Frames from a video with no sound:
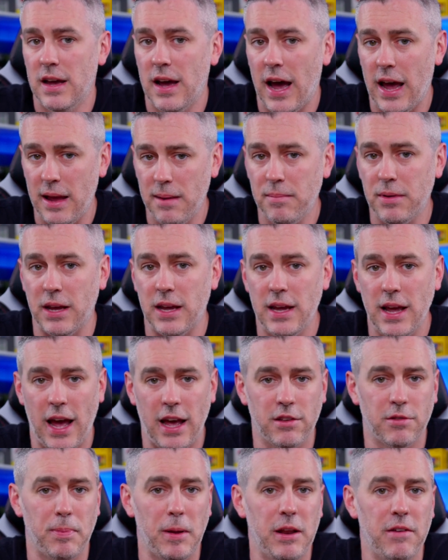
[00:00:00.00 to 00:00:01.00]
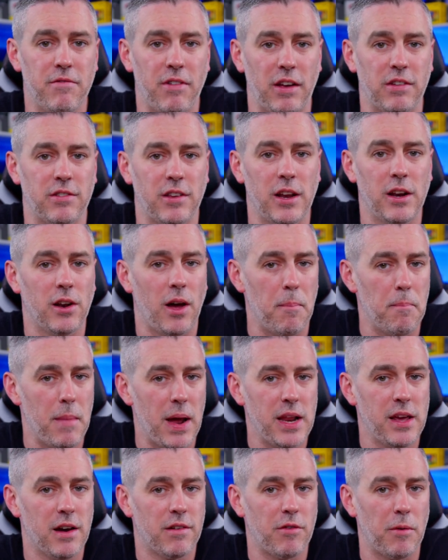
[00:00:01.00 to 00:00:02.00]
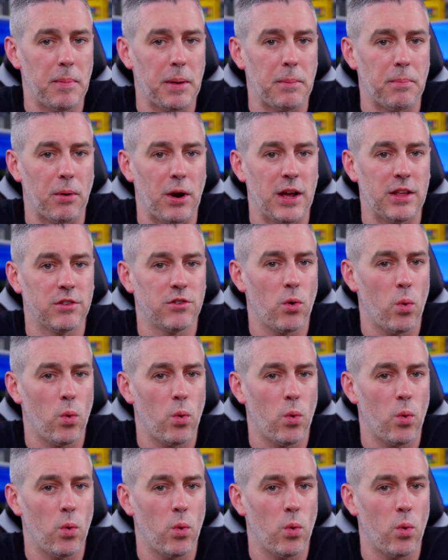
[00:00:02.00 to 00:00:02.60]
AMD has been investing, like many other big brands,